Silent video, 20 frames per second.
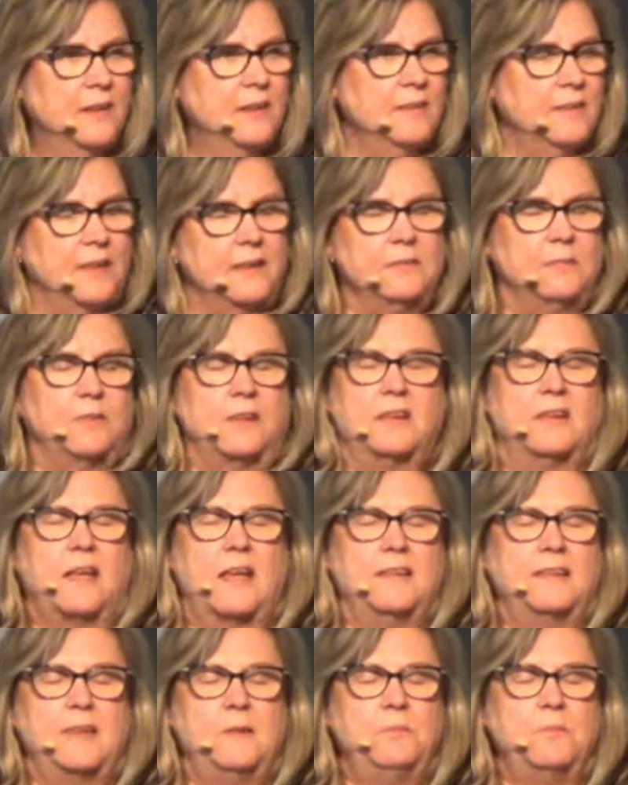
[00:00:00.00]
that
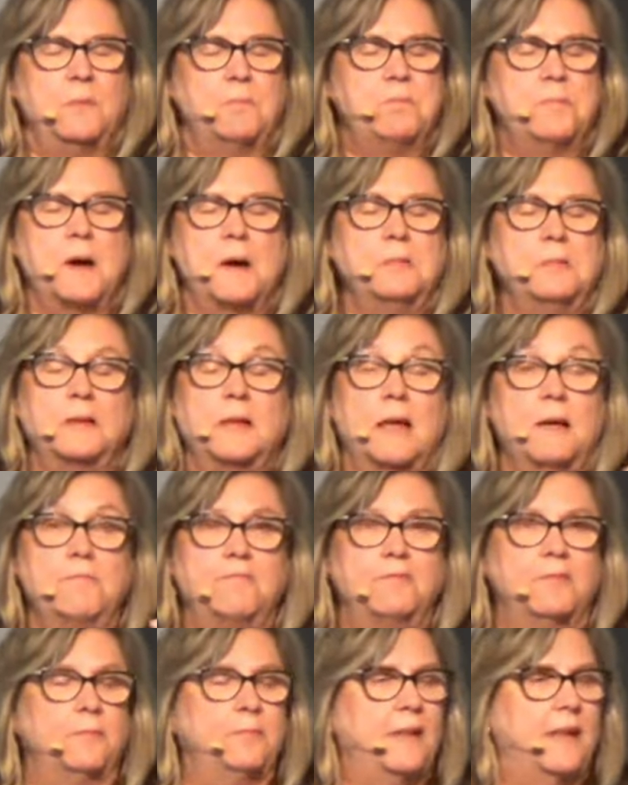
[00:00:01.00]
seem to bubble up
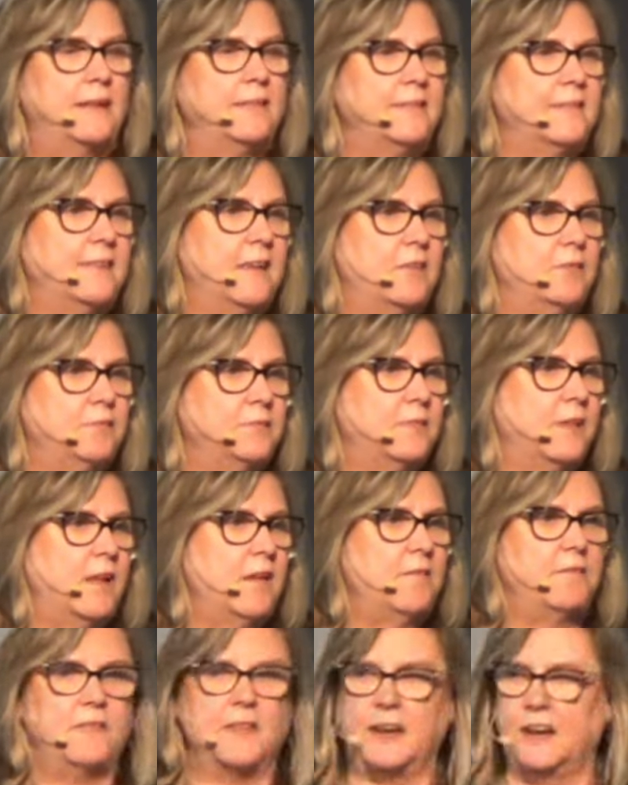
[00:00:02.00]
from that
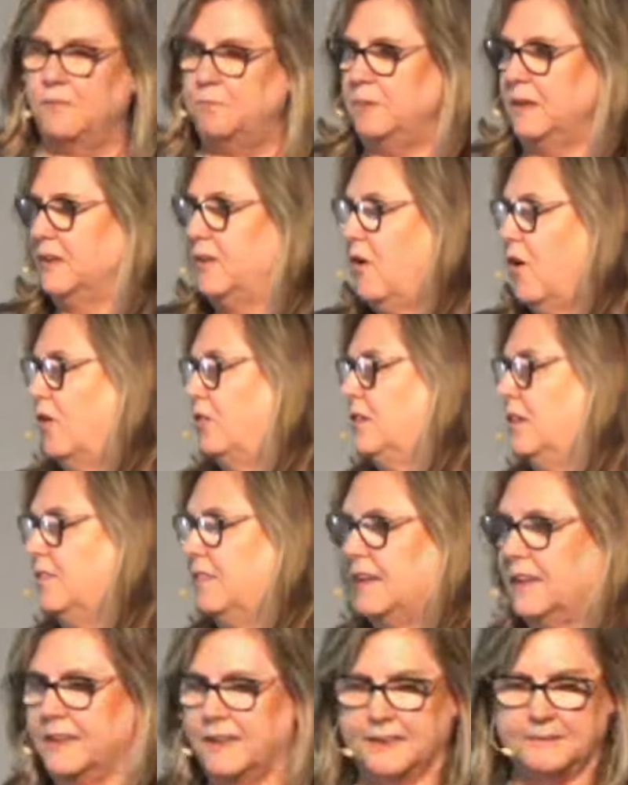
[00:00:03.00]
self-love that I've been
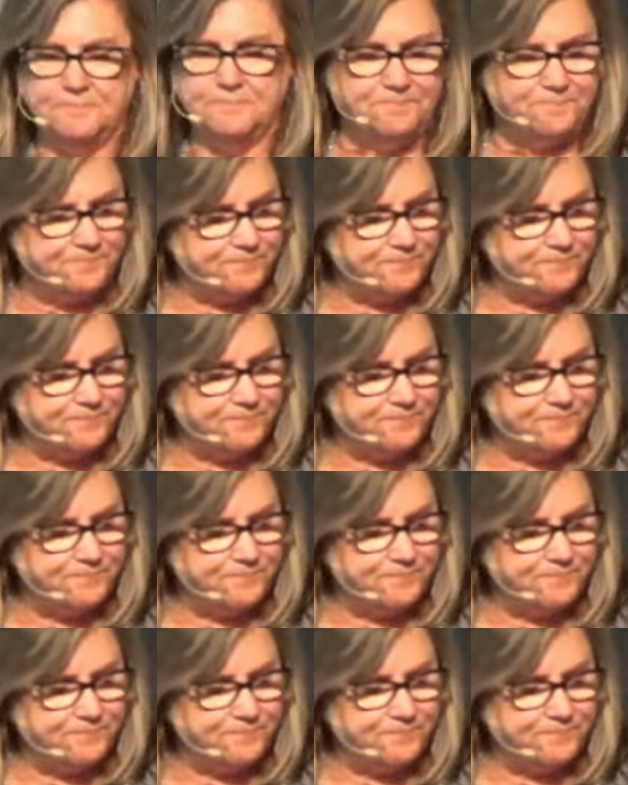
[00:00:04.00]
cultivating.